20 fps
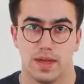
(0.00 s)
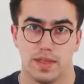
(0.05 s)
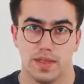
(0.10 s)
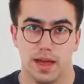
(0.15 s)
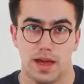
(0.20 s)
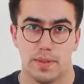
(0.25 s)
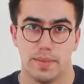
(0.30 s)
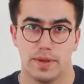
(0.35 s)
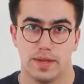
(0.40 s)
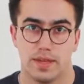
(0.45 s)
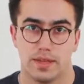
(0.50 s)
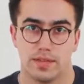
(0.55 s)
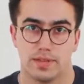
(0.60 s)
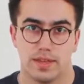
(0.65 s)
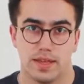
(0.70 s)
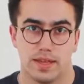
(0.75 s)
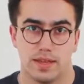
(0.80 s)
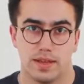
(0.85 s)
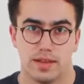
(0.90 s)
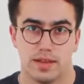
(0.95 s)
and that appears
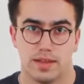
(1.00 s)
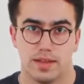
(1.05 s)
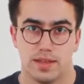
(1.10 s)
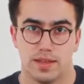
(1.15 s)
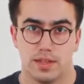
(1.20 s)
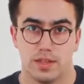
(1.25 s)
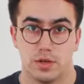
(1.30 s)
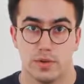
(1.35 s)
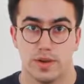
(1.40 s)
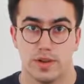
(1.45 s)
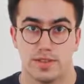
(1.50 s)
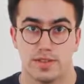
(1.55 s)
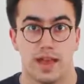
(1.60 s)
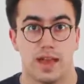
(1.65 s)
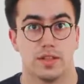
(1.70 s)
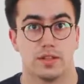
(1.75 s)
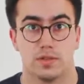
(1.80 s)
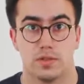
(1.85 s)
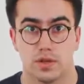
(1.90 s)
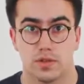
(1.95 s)
in the US
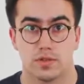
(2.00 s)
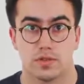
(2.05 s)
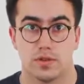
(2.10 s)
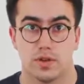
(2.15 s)
hand-tossed